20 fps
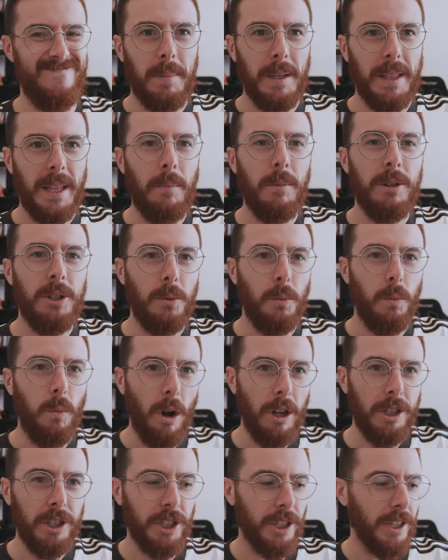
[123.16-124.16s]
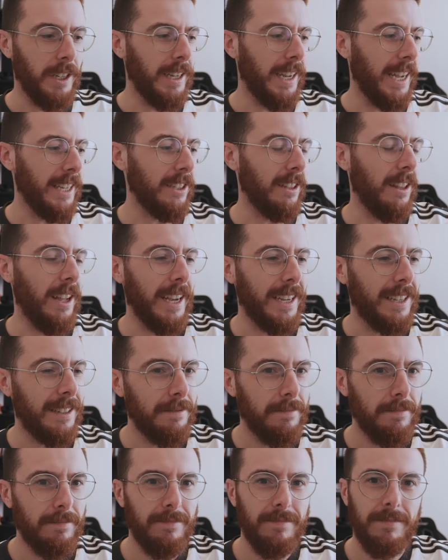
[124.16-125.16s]
But then when you watch it and you're like,
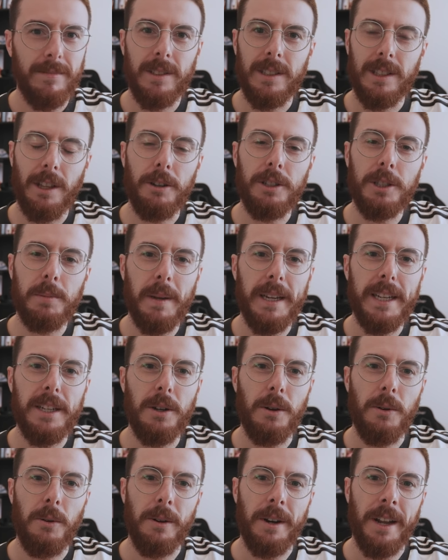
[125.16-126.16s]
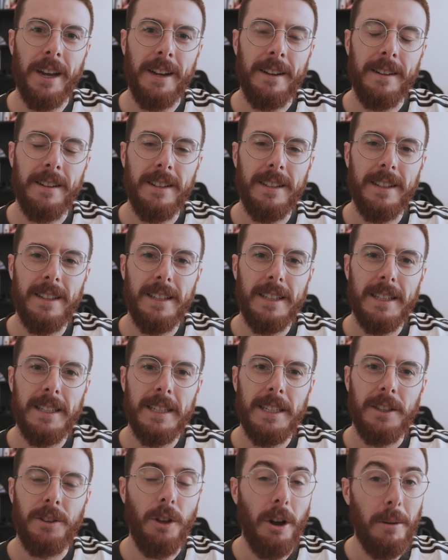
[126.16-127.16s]
low speed corner,
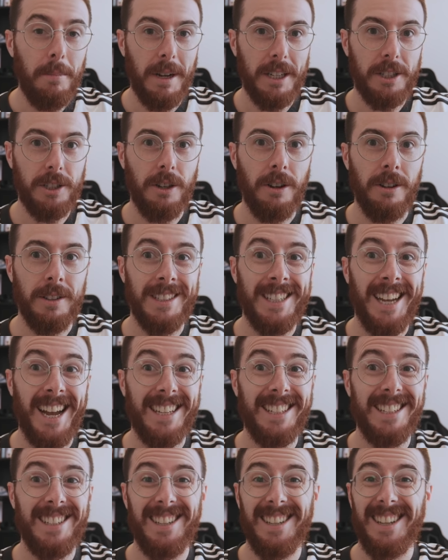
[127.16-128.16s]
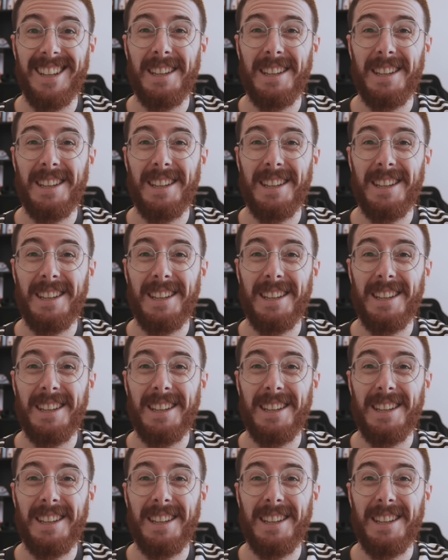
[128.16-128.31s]
not much contact.